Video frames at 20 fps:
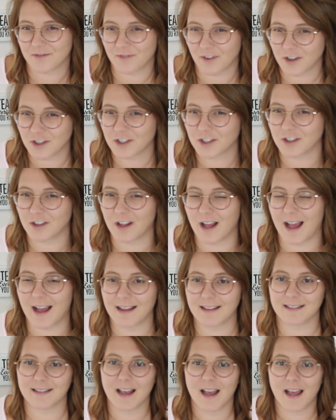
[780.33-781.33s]
functional
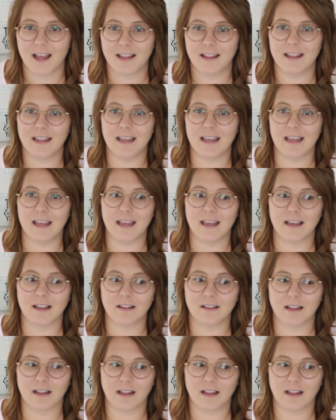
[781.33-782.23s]
as the